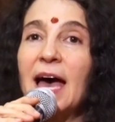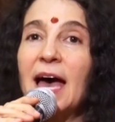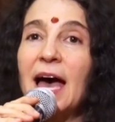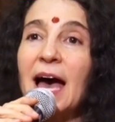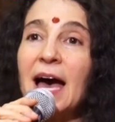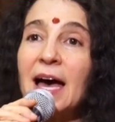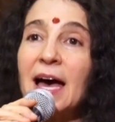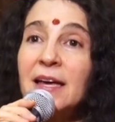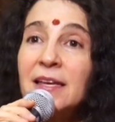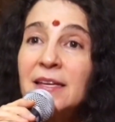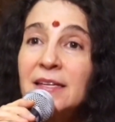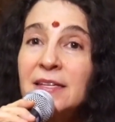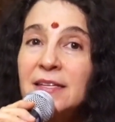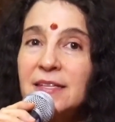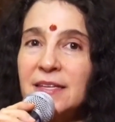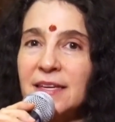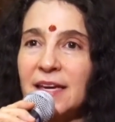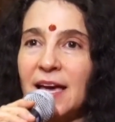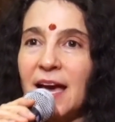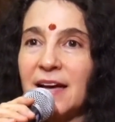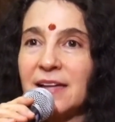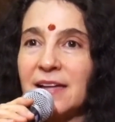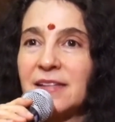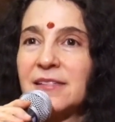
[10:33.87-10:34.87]
And
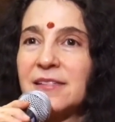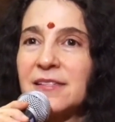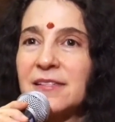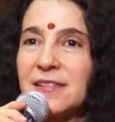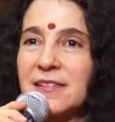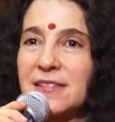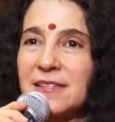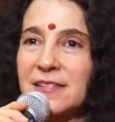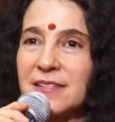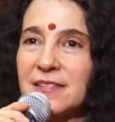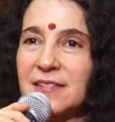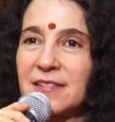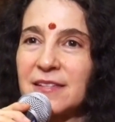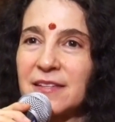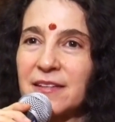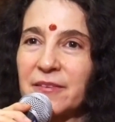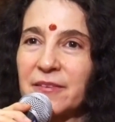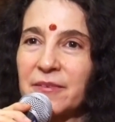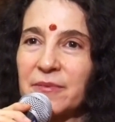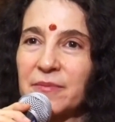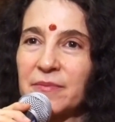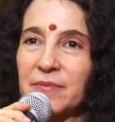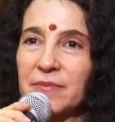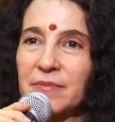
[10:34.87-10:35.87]
yes,
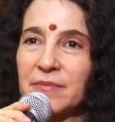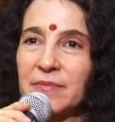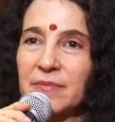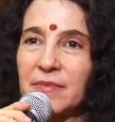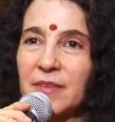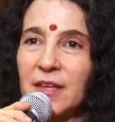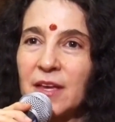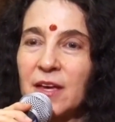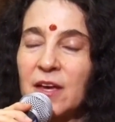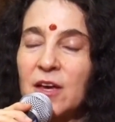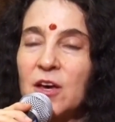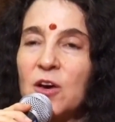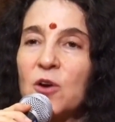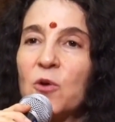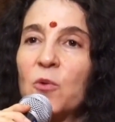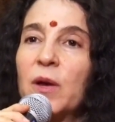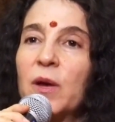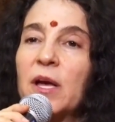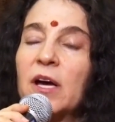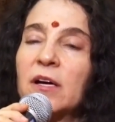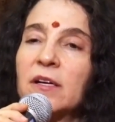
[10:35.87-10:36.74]
we